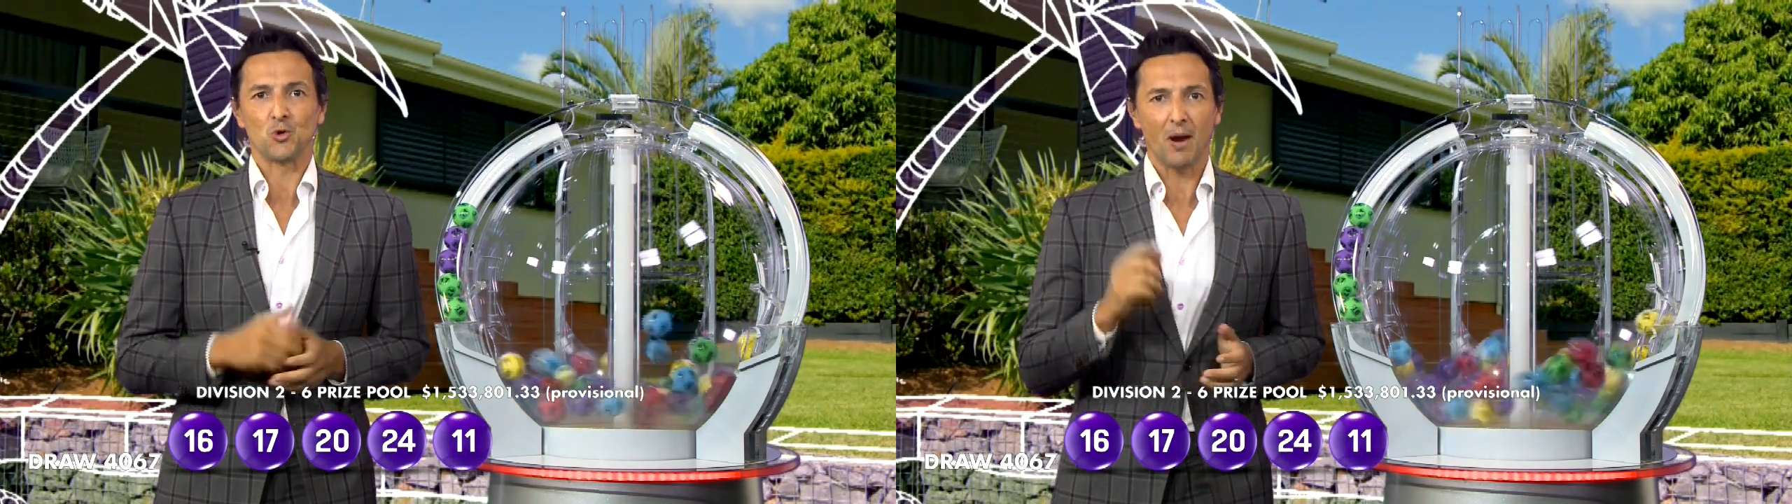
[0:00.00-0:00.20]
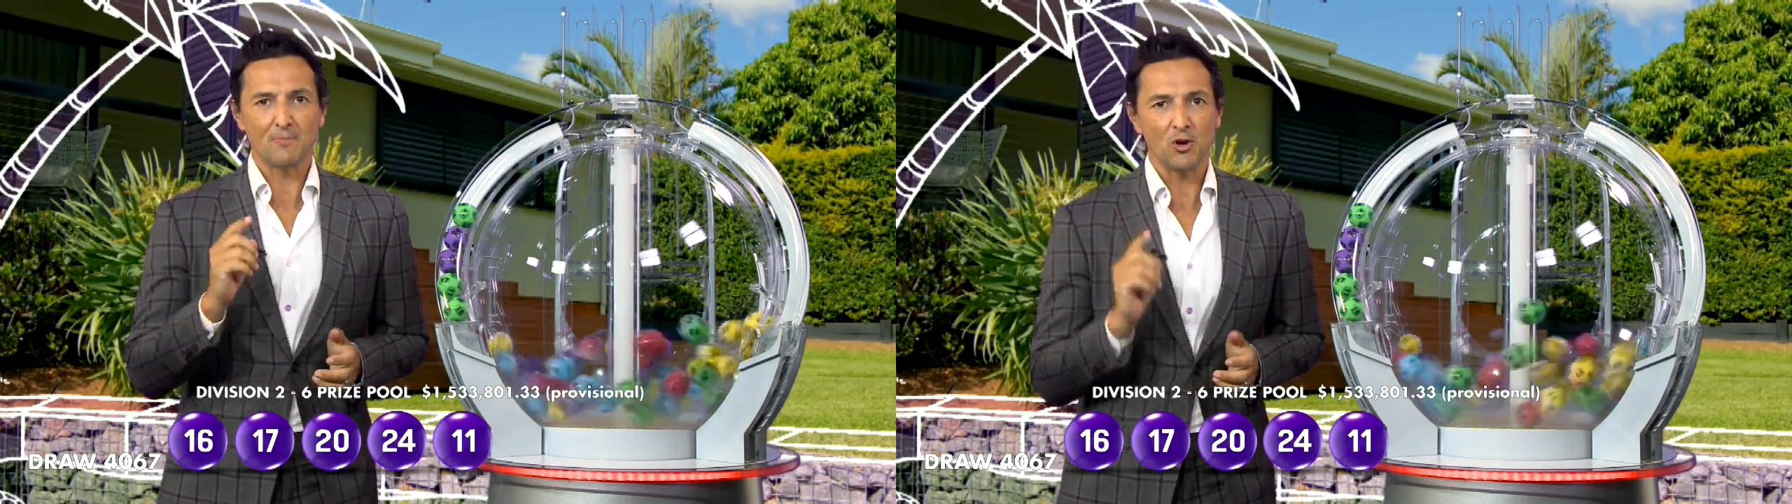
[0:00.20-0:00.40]

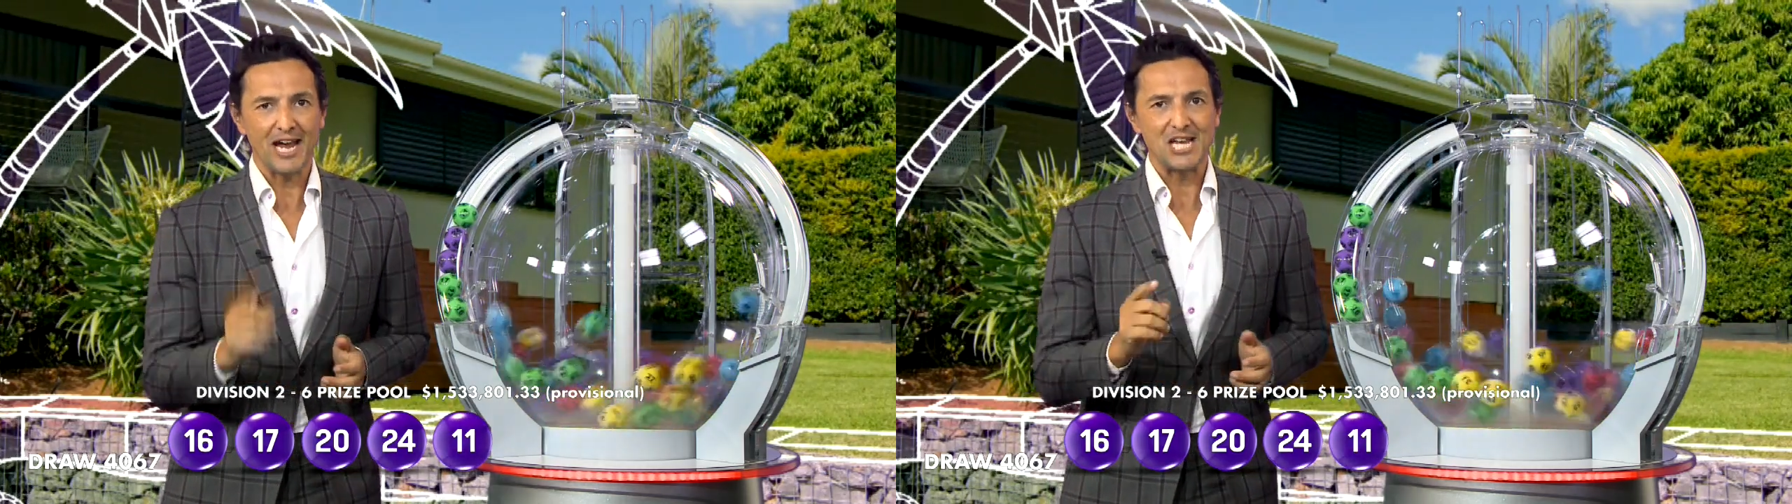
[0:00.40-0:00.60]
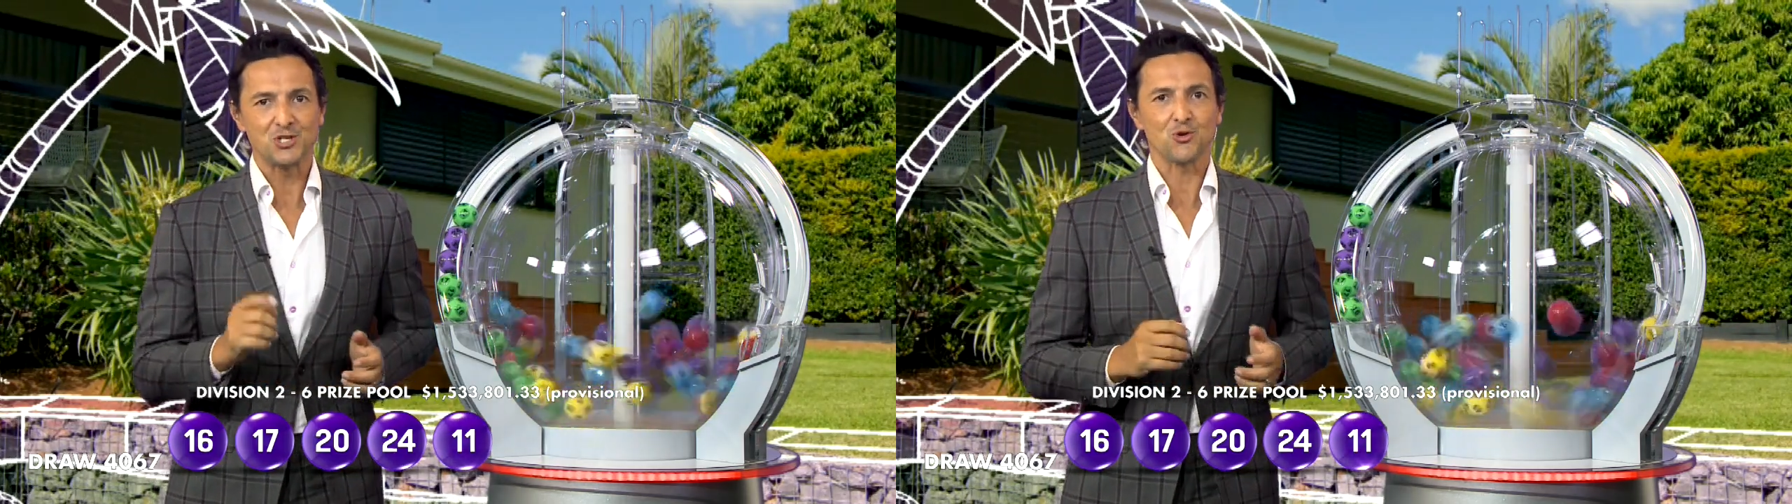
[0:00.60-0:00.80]
Grab your
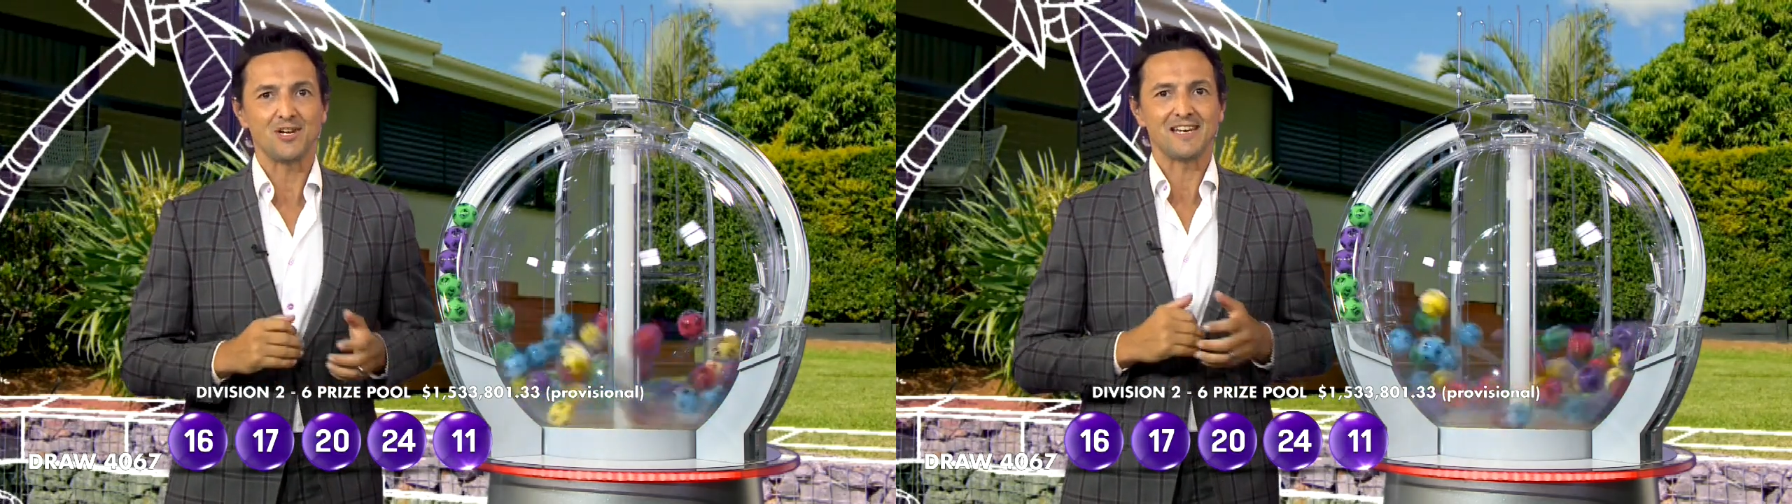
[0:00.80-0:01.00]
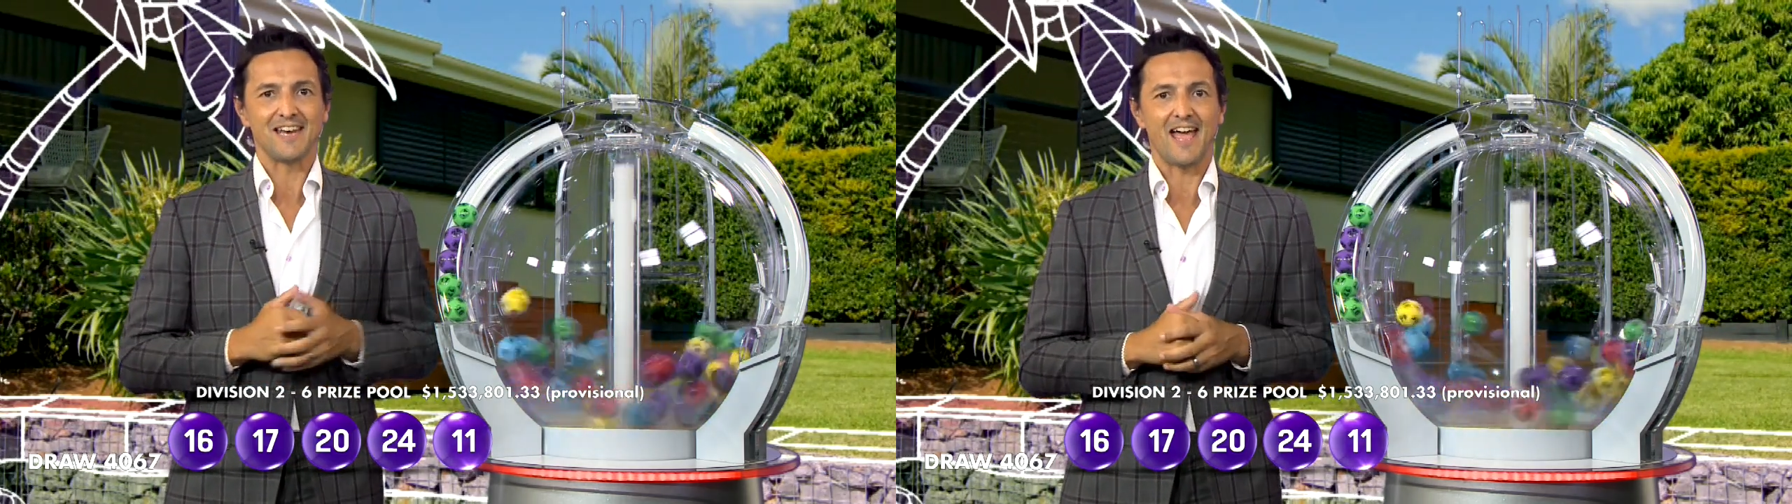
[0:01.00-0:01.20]

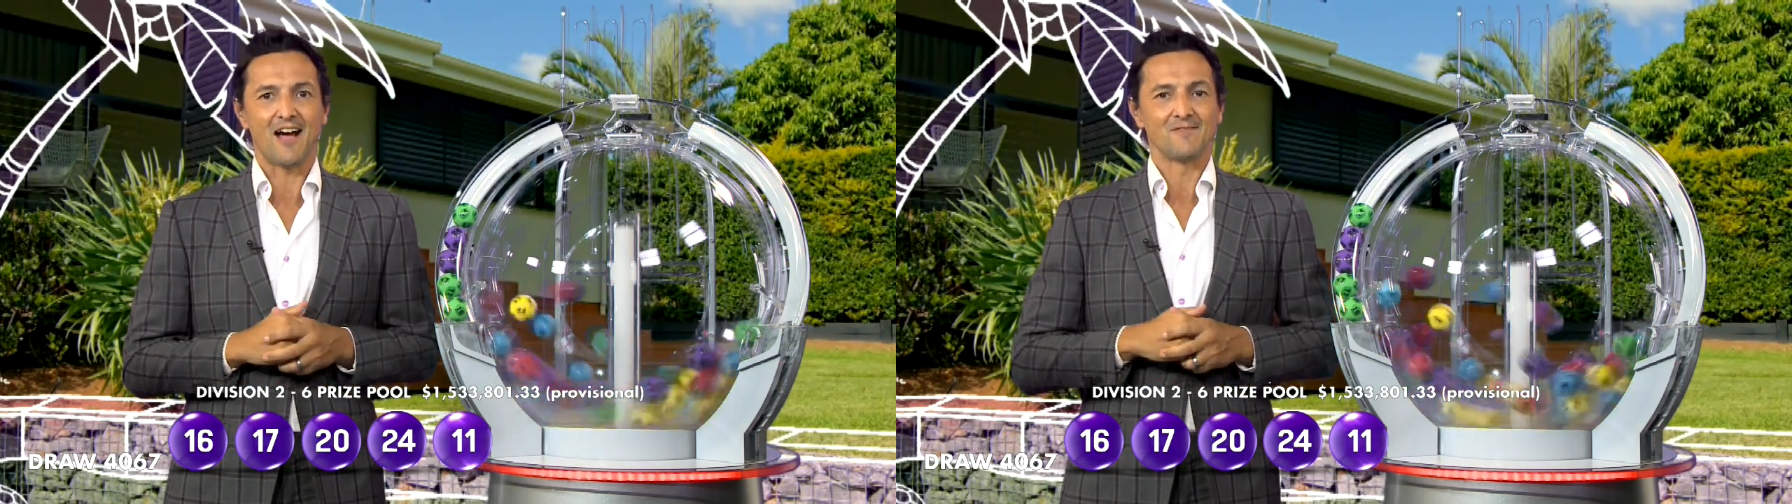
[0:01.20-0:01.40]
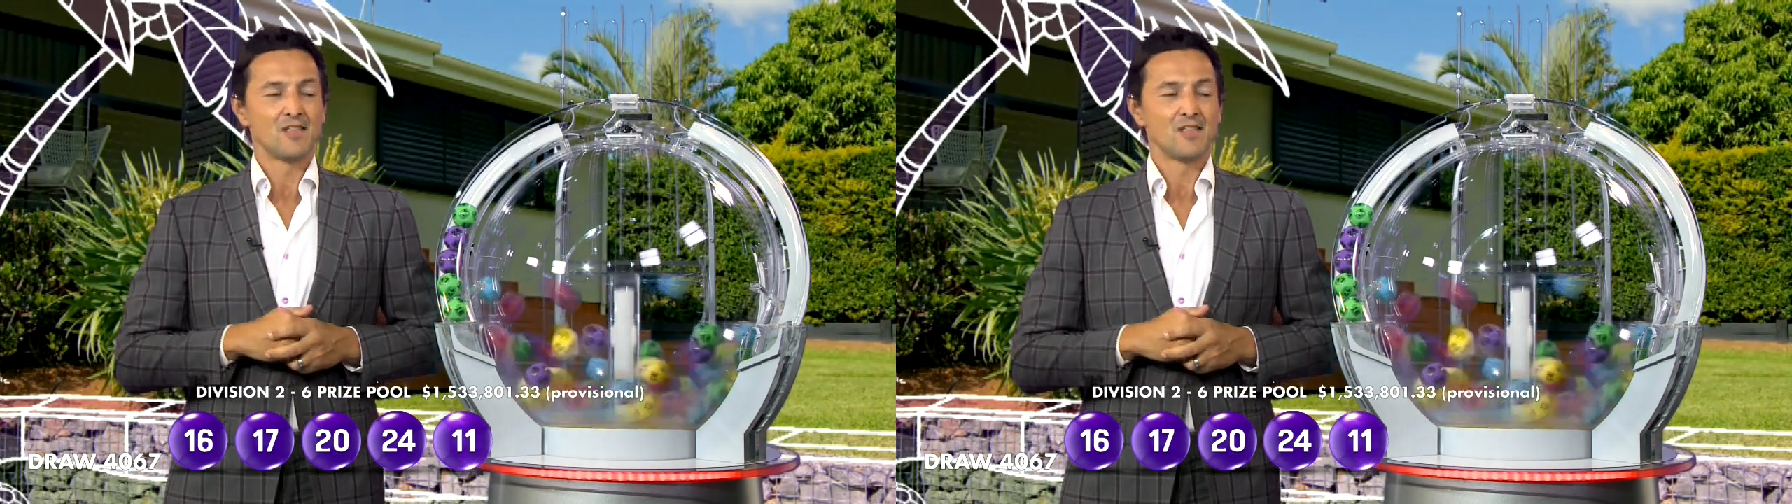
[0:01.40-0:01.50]
entry now.